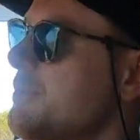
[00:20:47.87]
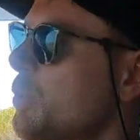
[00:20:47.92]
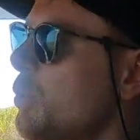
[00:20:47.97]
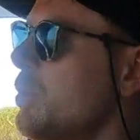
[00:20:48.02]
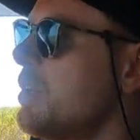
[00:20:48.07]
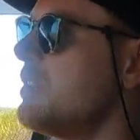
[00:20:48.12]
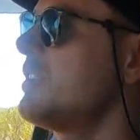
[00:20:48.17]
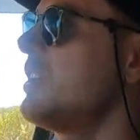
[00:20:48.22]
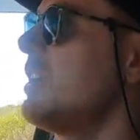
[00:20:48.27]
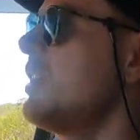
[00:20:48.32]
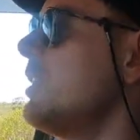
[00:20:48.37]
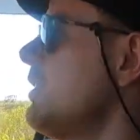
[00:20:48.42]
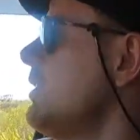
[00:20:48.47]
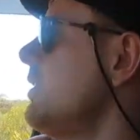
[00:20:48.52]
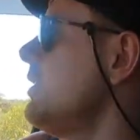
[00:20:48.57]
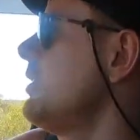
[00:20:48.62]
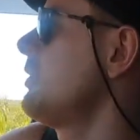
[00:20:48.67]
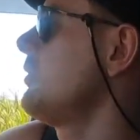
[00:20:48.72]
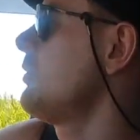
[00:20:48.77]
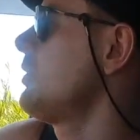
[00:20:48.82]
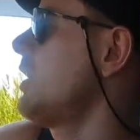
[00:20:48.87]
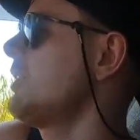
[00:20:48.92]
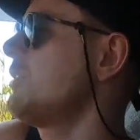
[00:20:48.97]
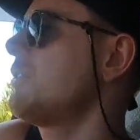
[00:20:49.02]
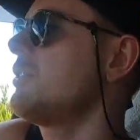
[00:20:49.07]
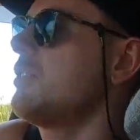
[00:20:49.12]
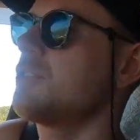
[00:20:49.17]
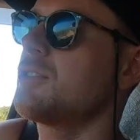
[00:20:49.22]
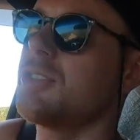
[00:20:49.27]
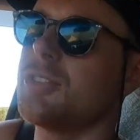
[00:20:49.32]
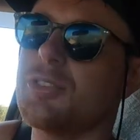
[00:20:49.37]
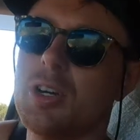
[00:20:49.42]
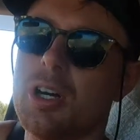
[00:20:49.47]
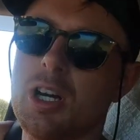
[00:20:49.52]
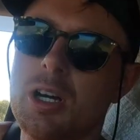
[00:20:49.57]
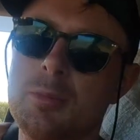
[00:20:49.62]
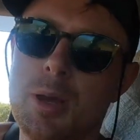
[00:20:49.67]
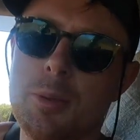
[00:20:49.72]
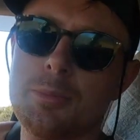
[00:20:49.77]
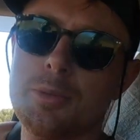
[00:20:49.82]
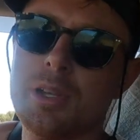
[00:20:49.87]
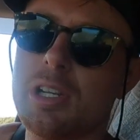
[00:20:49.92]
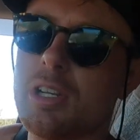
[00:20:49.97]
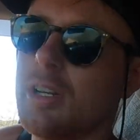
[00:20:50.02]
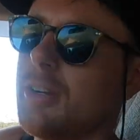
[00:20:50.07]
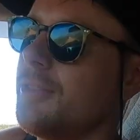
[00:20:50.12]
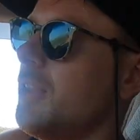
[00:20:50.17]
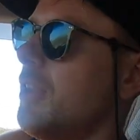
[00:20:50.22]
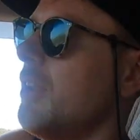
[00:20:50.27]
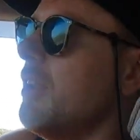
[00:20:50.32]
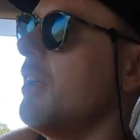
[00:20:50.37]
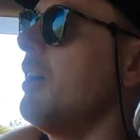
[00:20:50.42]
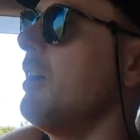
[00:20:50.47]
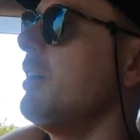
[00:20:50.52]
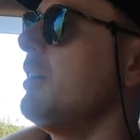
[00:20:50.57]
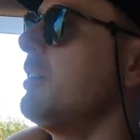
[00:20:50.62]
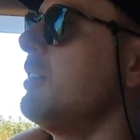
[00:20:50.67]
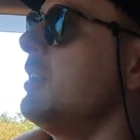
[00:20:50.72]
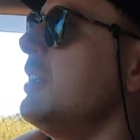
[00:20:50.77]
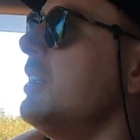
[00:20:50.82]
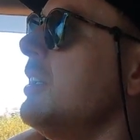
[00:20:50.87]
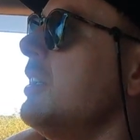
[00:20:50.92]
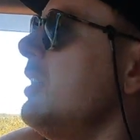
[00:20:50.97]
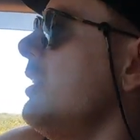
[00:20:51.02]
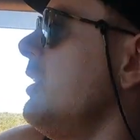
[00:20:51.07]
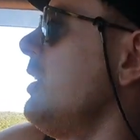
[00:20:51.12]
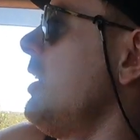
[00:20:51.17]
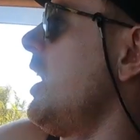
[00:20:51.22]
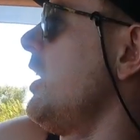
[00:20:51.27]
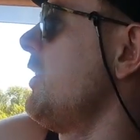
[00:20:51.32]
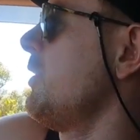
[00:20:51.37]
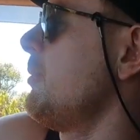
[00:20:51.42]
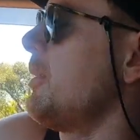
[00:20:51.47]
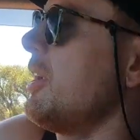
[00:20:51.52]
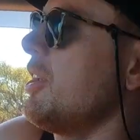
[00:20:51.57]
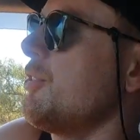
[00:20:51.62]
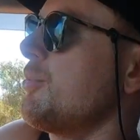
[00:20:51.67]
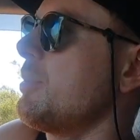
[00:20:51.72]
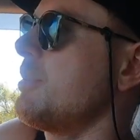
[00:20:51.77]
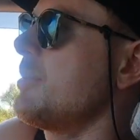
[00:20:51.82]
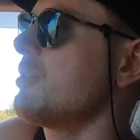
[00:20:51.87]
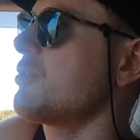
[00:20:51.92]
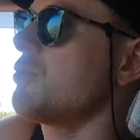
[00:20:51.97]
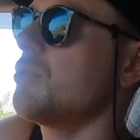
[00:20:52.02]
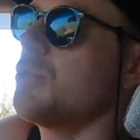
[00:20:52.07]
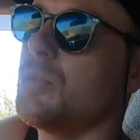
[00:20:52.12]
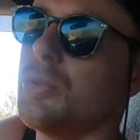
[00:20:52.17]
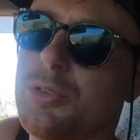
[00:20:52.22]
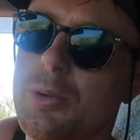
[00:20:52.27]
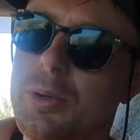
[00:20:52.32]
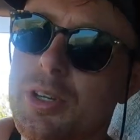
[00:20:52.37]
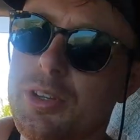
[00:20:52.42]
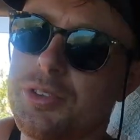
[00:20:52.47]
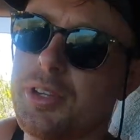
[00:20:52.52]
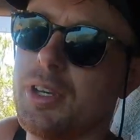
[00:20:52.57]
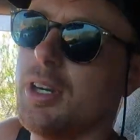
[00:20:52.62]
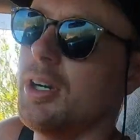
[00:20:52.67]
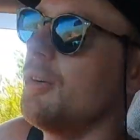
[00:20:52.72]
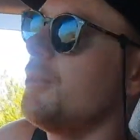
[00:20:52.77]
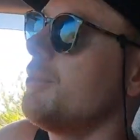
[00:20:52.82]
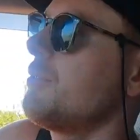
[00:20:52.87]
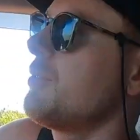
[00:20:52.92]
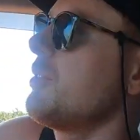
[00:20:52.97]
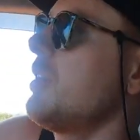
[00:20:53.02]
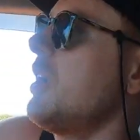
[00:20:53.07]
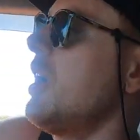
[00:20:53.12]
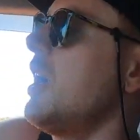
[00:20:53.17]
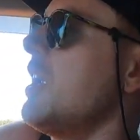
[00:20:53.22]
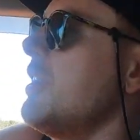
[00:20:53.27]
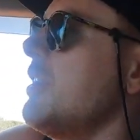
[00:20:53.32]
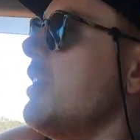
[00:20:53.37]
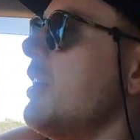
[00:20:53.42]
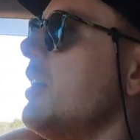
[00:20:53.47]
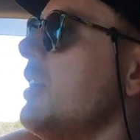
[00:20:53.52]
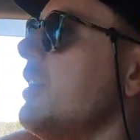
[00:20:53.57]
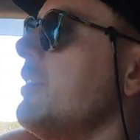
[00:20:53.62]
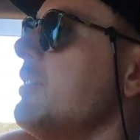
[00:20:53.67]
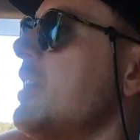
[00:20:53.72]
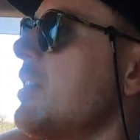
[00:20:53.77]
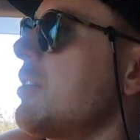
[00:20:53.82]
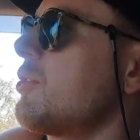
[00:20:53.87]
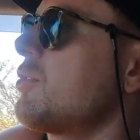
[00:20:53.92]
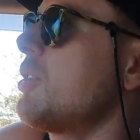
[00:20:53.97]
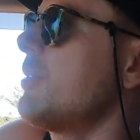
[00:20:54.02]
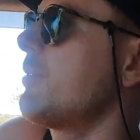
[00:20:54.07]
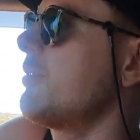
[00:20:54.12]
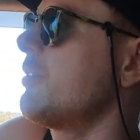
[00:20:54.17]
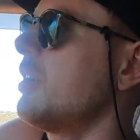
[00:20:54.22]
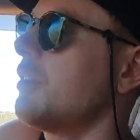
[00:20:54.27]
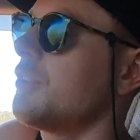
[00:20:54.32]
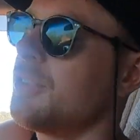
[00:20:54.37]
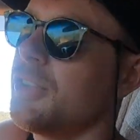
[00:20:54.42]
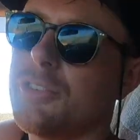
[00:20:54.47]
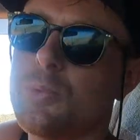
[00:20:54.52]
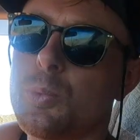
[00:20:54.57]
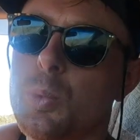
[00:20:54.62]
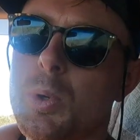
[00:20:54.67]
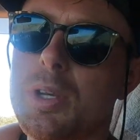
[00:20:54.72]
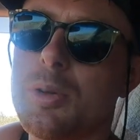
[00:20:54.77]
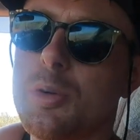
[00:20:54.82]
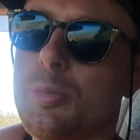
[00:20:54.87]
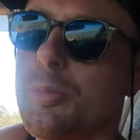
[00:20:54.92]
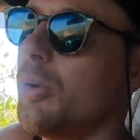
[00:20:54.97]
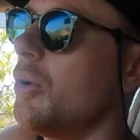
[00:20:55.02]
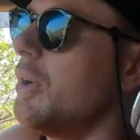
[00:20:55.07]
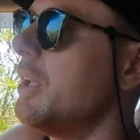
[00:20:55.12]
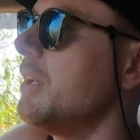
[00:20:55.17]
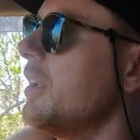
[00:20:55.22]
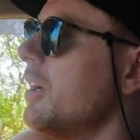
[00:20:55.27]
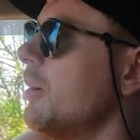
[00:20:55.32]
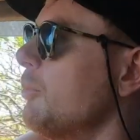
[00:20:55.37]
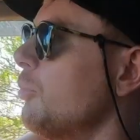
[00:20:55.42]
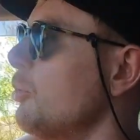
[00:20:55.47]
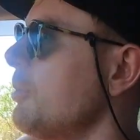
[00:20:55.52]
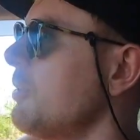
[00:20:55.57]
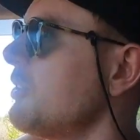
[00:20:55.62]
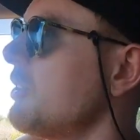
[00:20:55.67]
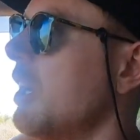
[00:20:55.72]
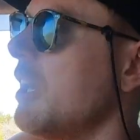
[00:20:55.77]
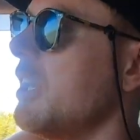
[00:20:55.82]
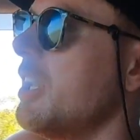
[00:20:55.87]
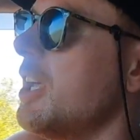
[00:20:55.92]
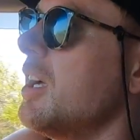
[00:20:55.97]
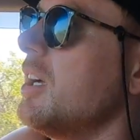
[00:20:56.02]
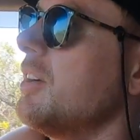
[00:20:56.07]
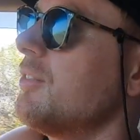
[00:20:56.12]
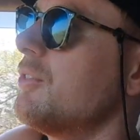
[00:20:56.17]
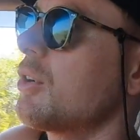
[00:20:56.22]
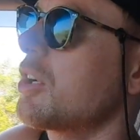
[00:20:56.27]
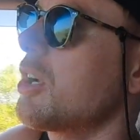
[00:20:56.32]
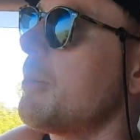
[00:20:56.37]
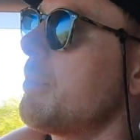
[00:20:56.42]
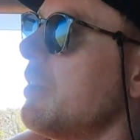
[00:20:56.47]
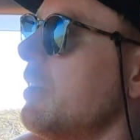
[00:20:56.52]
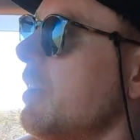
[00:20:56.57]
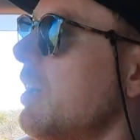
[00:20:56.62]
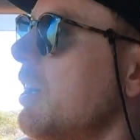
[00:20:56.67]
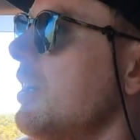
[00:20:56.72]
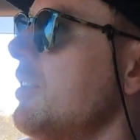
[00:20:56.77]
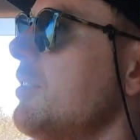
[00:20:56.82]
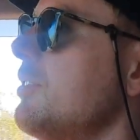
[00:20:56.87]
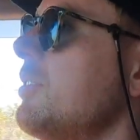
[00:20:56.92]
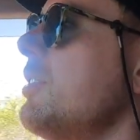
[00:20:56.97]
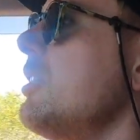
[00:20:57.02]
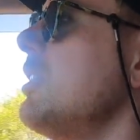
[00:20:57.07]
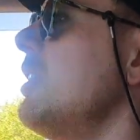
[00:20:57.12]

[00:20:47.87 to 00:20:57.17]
Point done. Had such a good time, absolutely loved it there. Had the place pretty much all to ourselves, and next stop for us is Whitnall Point, and we'll be staying there for a couple of nights,